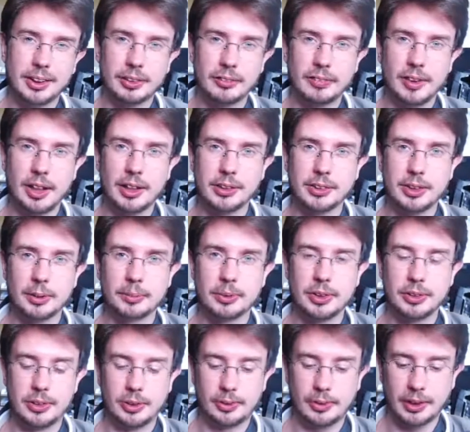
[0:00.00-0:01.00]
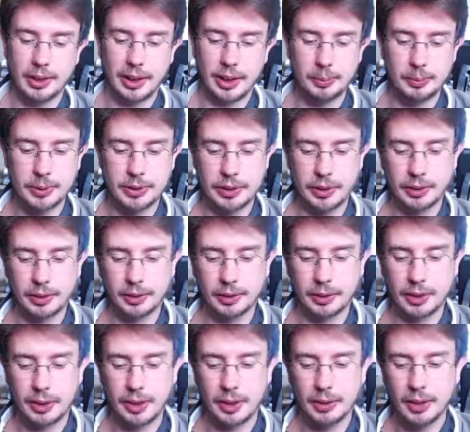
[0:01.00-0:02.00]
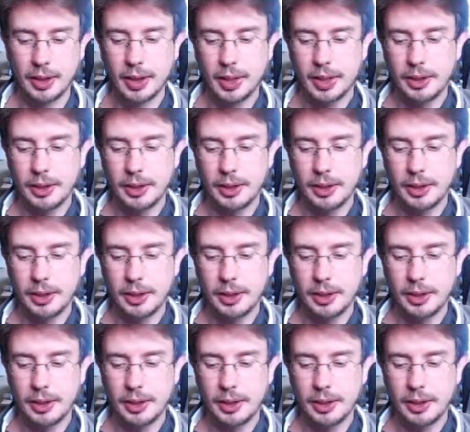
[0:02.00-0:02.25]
advise substituting any particular card.